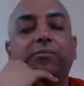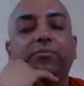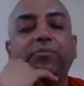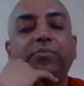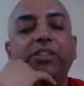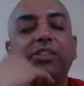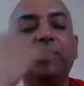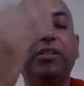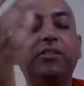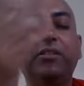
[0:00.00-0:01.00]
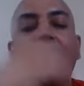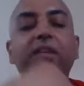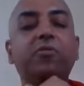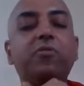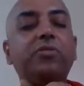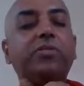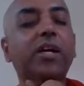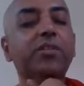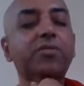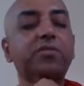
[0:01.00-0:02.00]
It's the high school
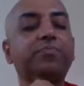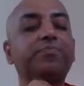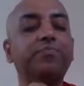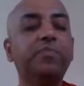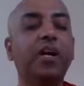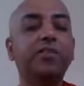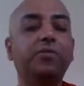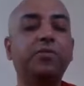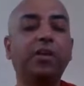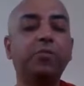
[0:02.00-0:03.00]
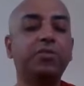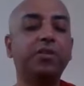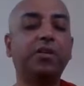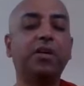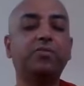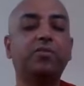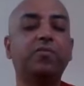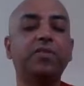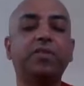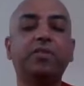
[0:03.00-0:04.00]
science, high school chemistry or high school
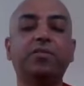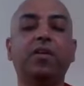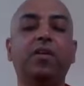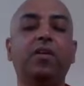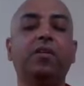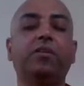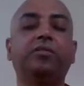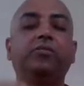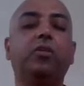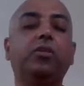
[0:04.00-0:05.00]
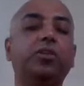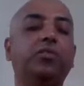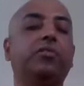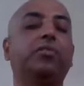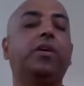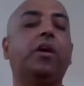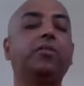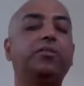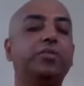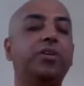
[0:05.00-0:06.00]
physics. All this
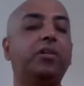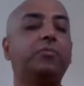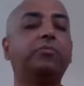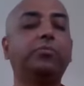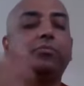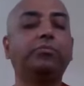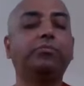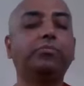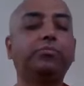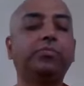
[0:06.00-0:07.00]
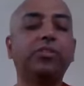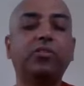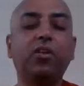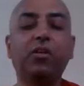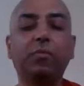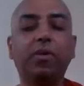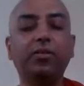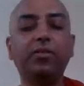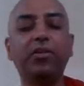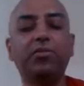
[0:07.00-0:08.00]
oxygen, this
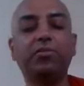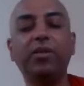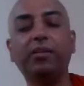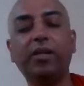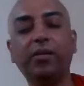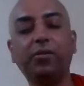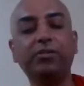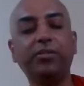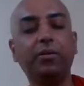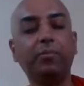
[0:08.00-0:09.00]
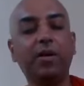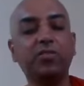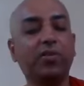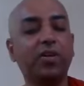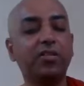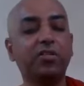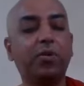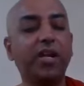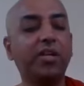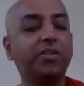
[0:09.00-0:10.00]
carbon, this nitrogen, phosphorus,
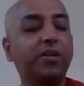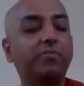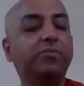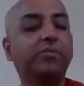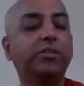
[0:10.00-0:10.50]
potassium,